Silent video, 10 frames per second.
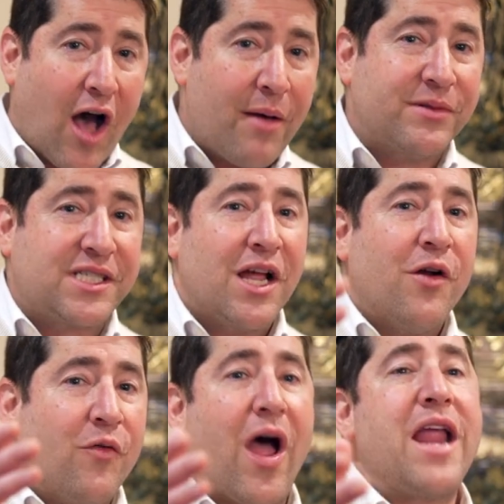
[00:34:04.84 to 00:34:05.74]
comes
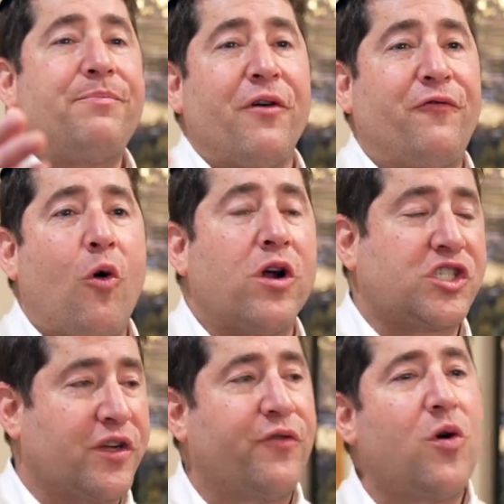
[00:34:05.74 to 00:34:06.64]
right before
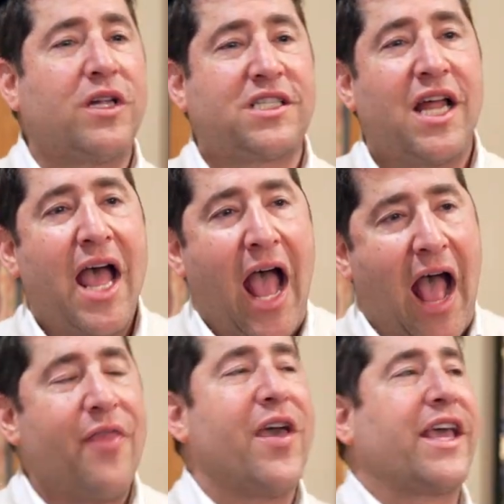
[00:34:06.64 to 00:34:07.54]
Shavuos,
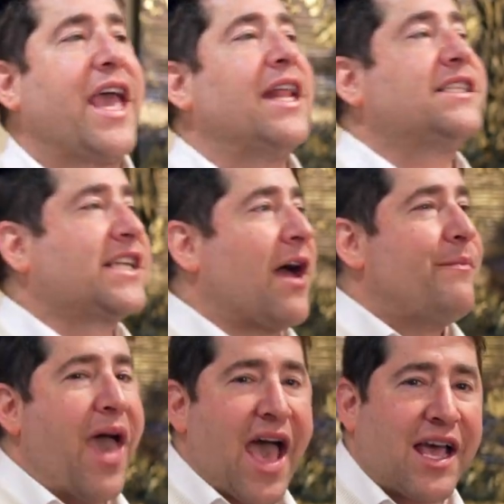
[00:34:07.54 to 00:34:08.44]
and the kids come
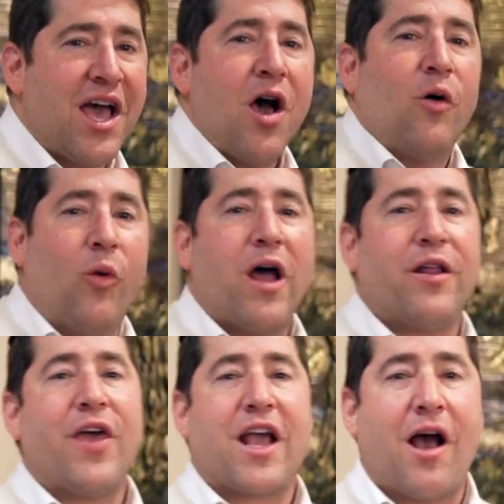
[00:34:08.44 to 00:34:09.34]
back. What
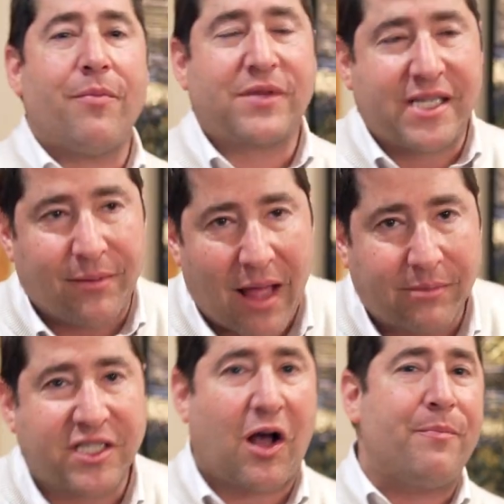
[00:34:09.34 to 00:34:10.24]
do they
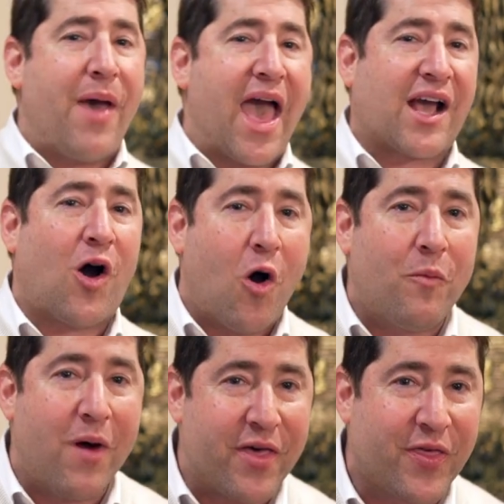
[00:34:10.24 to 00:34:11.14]
sometimes come back
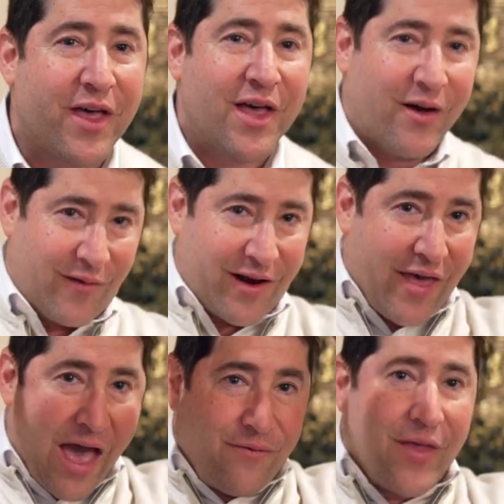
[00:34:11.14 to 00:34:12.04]
home with? What do
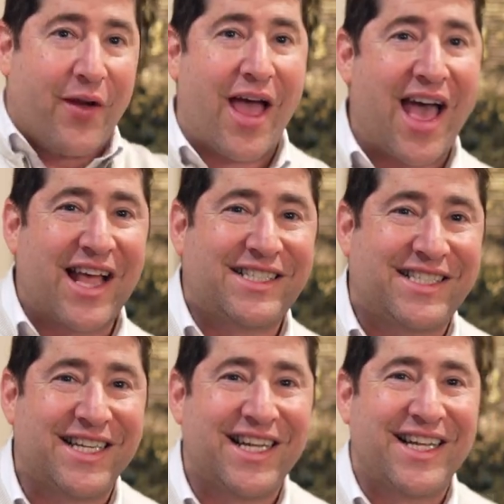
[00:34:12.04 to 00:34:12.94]
they have on their heads?